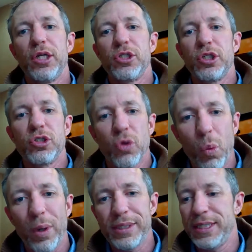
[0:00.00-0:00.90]
to
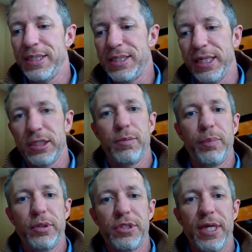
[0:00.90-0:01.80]

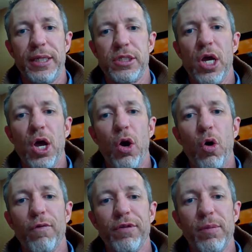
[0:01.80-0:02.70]
26%
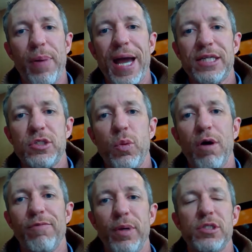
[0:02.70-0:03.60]
over the past
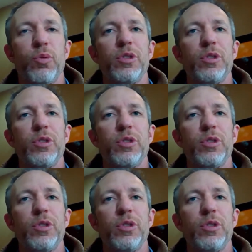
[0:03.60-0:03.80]
12 months,